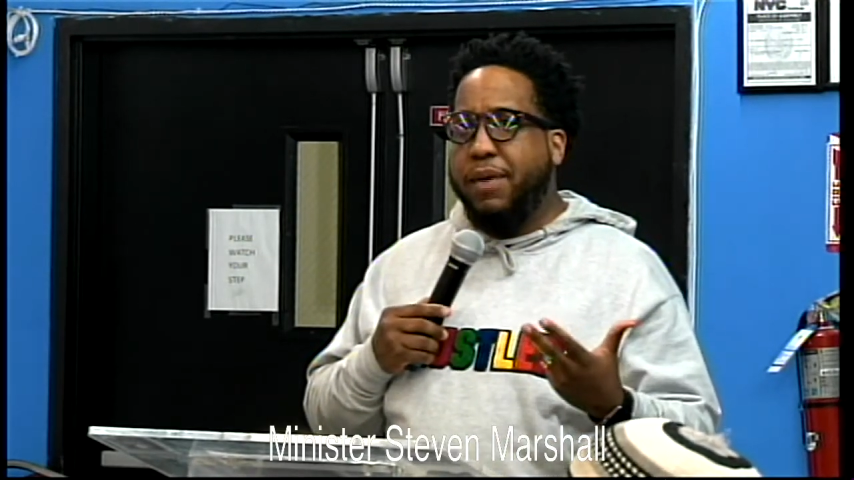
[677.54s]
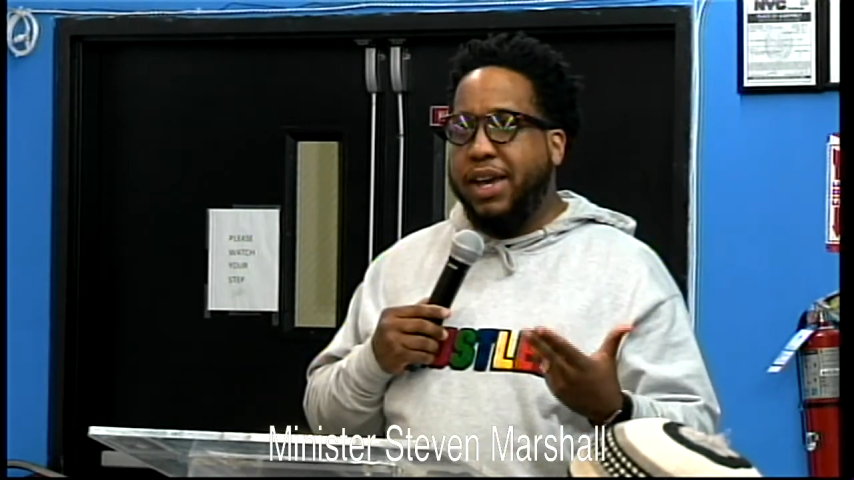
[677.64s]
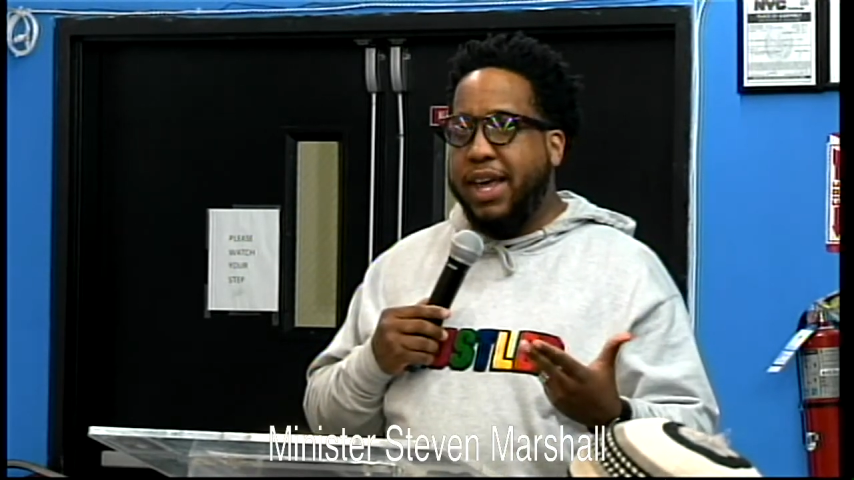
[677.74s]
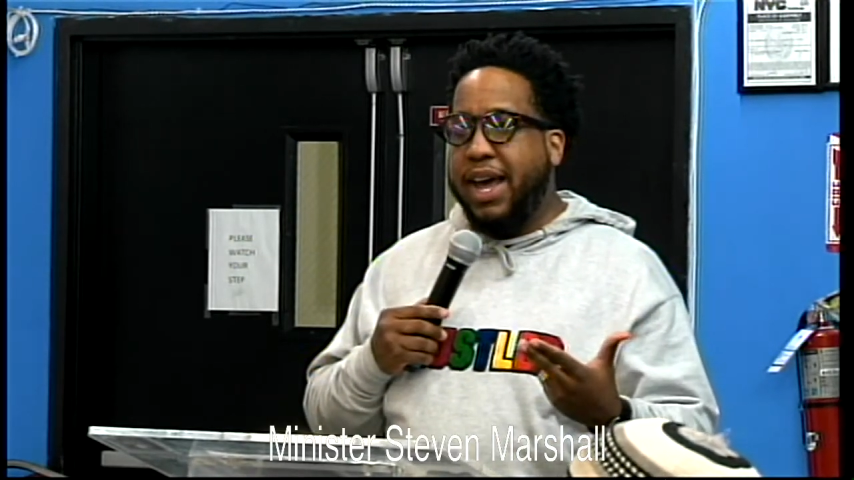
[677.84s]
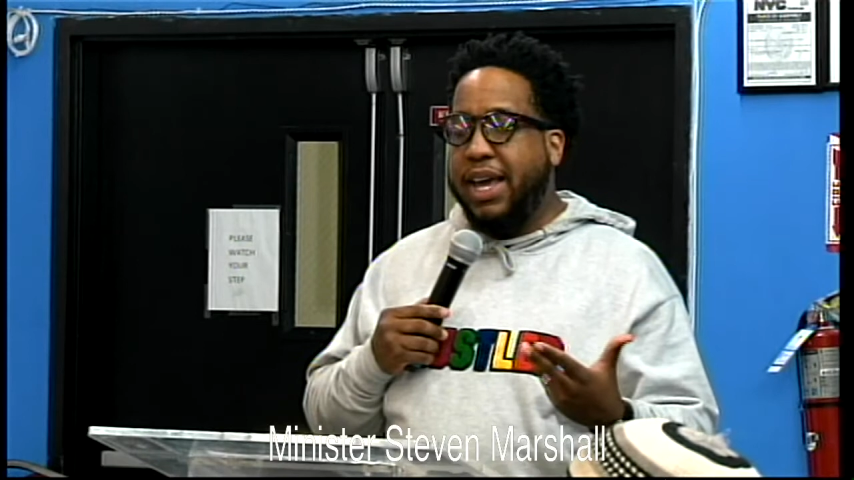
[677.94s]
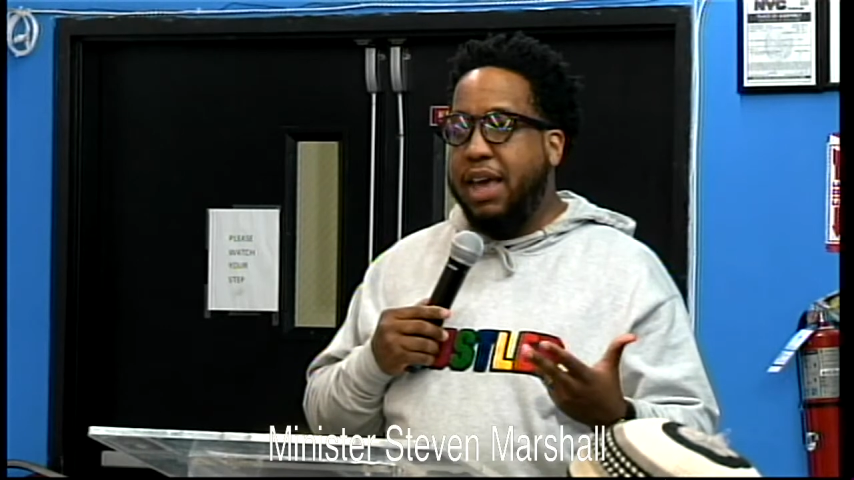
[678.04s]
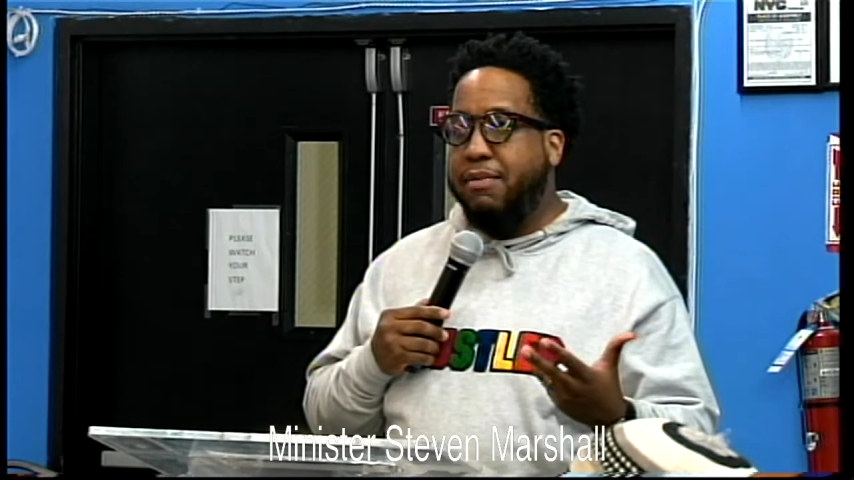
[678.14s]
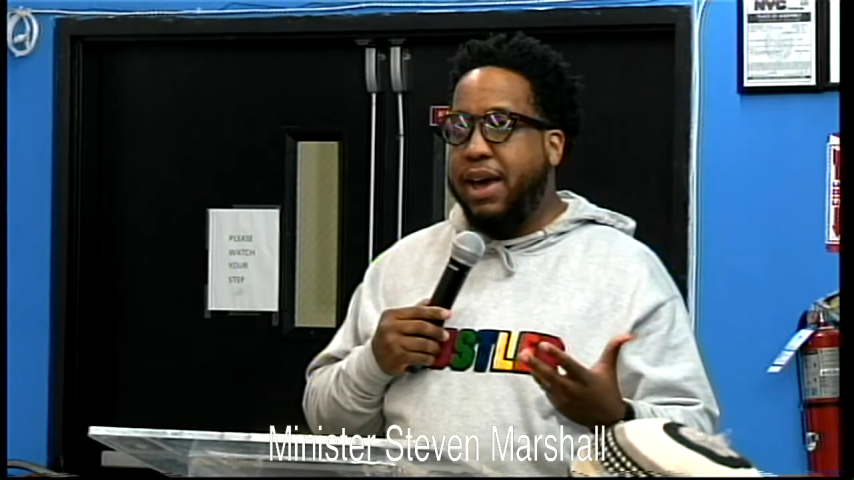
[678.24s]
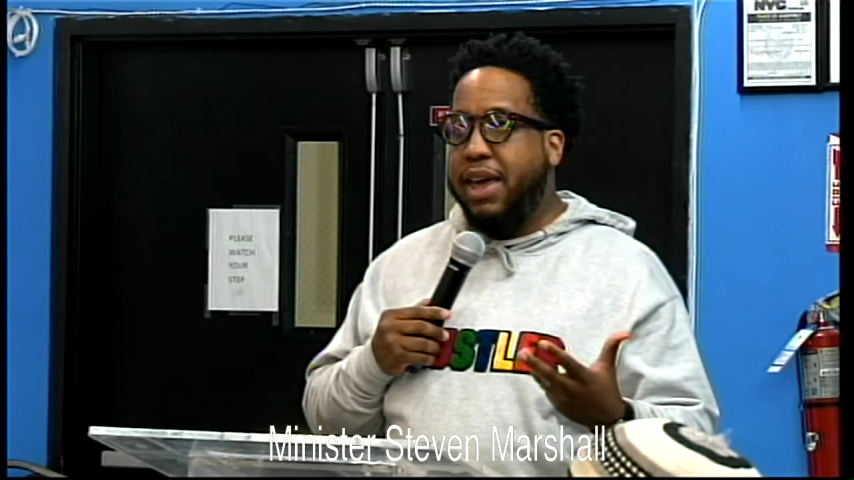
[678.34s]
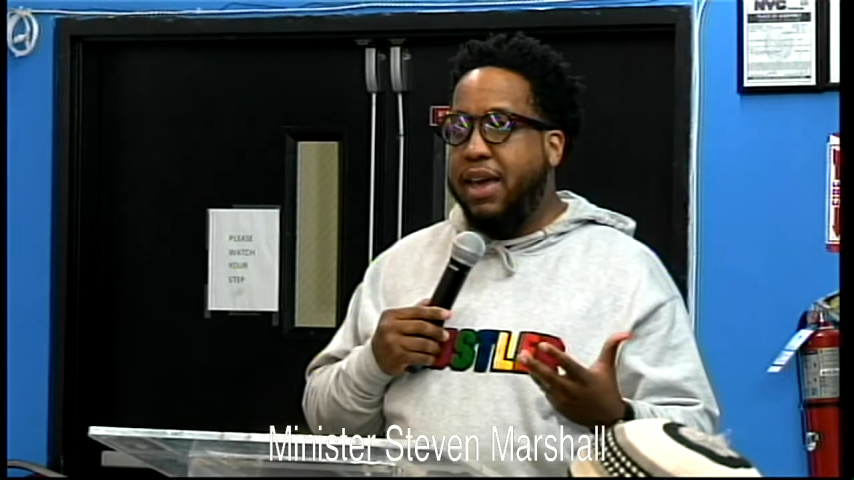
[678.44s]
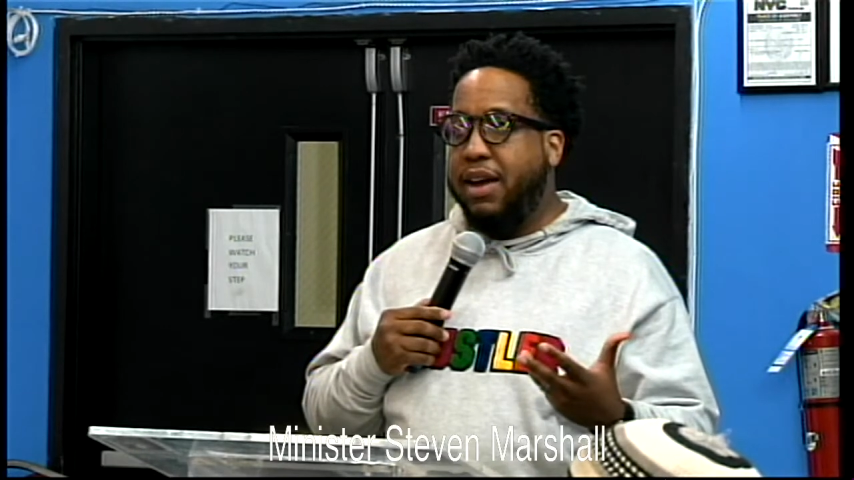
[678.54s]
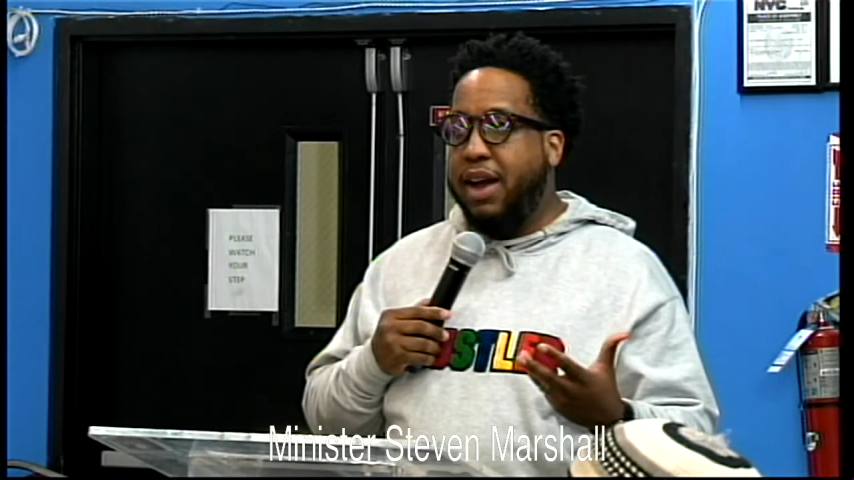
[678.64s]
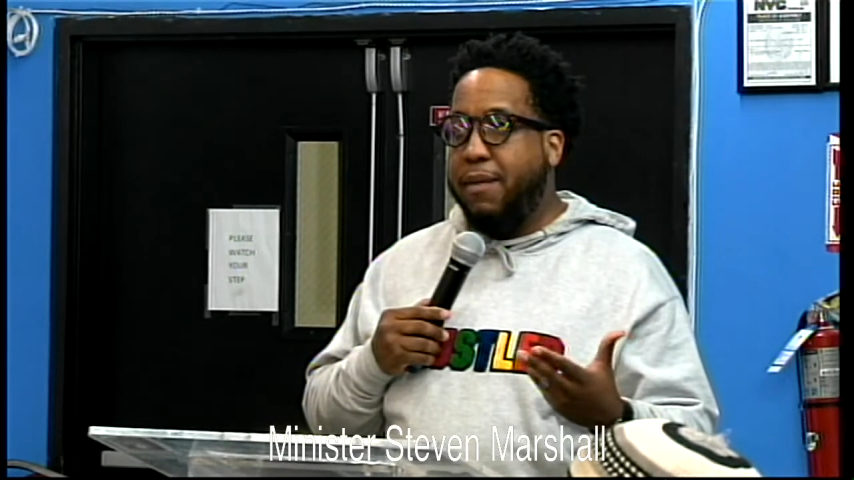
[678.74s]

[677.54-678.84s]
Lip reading: Again, I came by here,